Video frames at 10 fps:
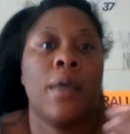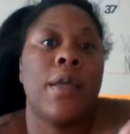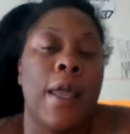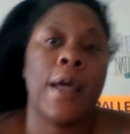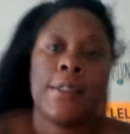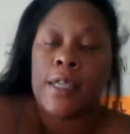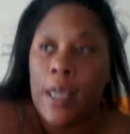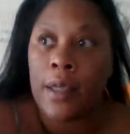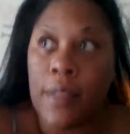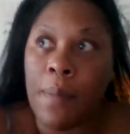And I
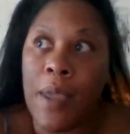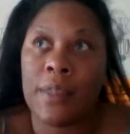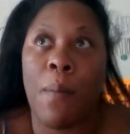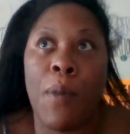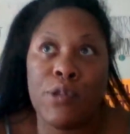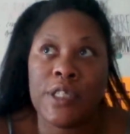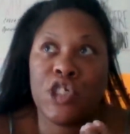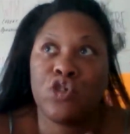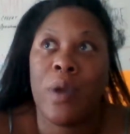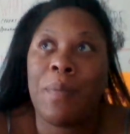said they make the most
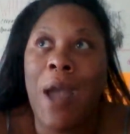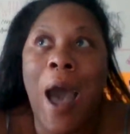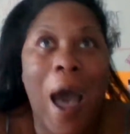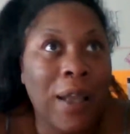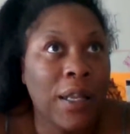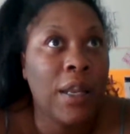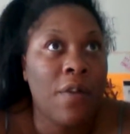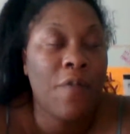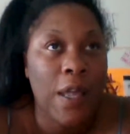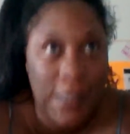extreme
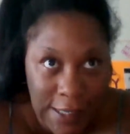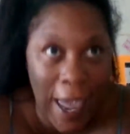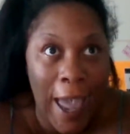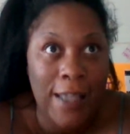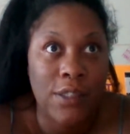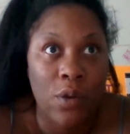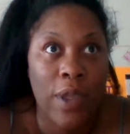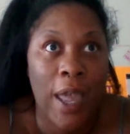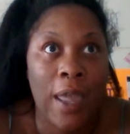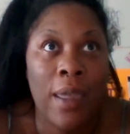cognitive attacks,
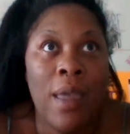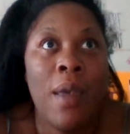okay?